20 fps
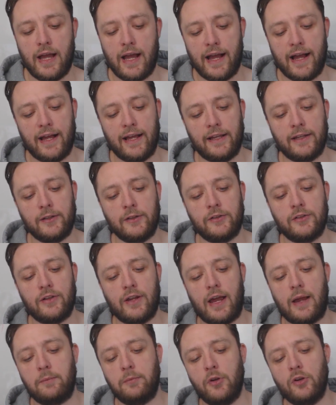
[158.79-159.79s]
And
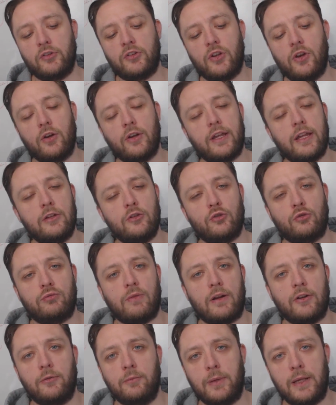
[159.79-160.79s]
I'm not talking just
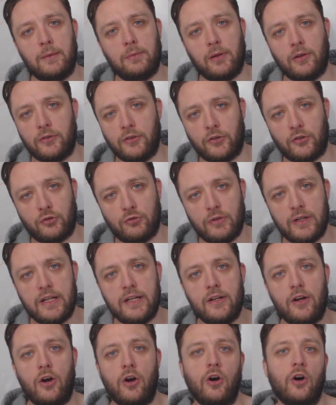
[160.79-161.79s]
random people on the
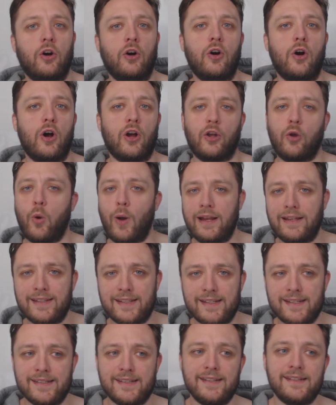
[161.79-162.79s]
street or
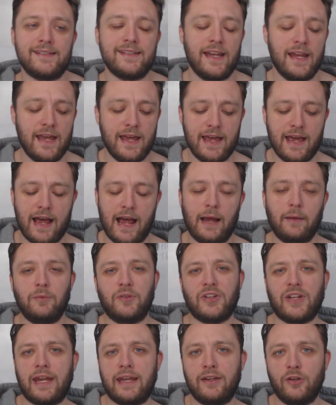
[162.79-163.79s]
acquaintances. I'm
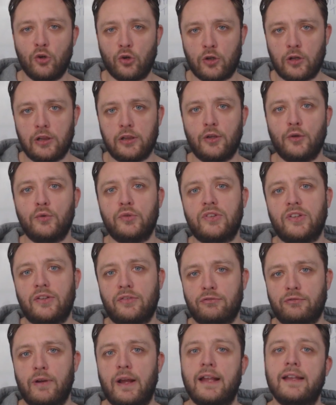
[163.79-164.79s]
saying your
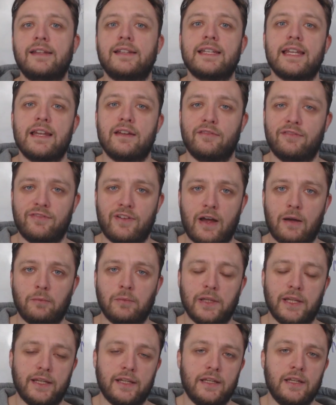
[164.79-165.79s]
closest friends and
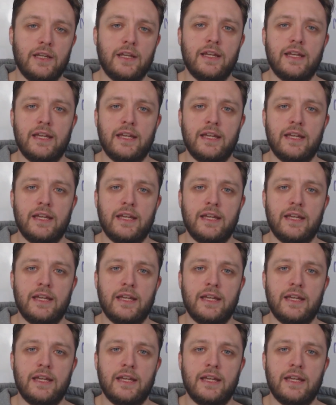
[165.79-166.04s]
family.